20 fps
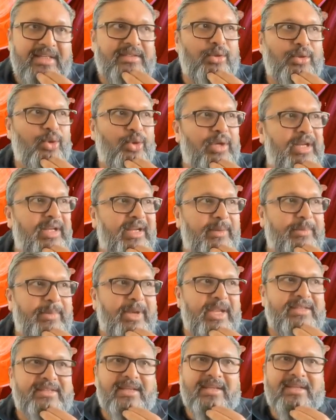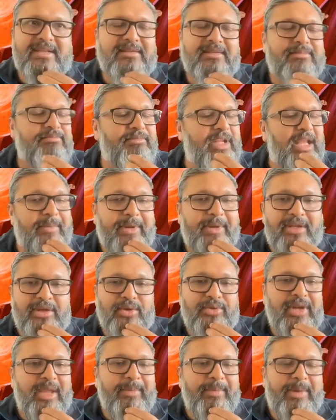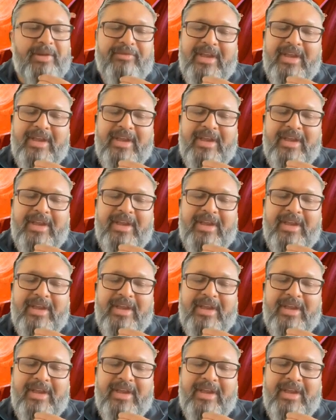local databases, I mean, you name it.